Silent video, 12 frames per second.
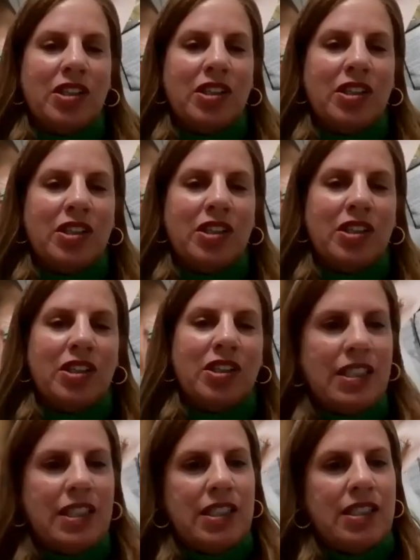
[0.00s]
modern
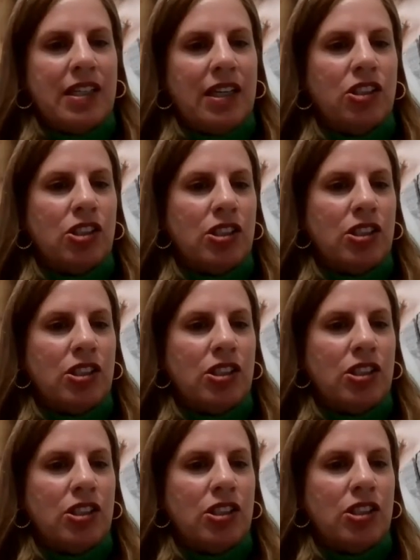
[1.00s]
fraternities such
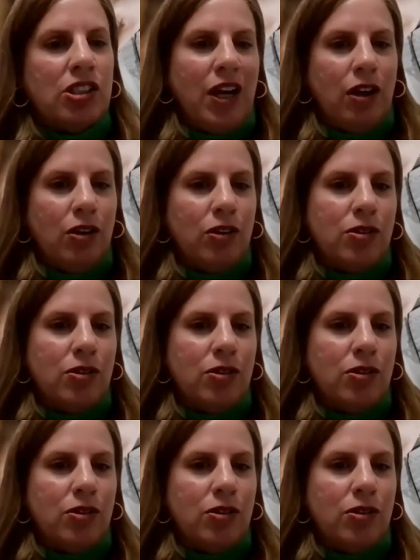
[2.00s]
as Odd
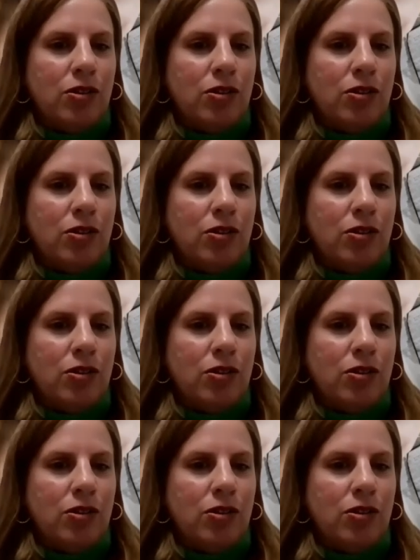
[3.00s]
Fellows,